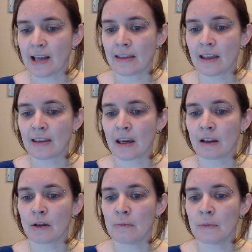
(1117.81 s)
and then the
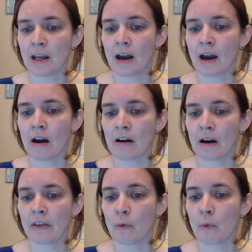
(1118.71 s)
alumina are
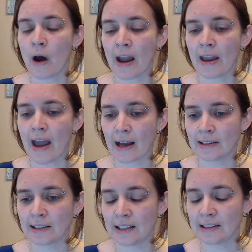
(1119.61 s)
on the
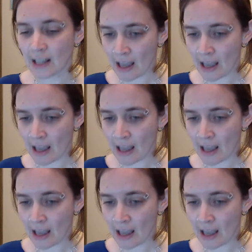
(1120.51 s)
y-axis.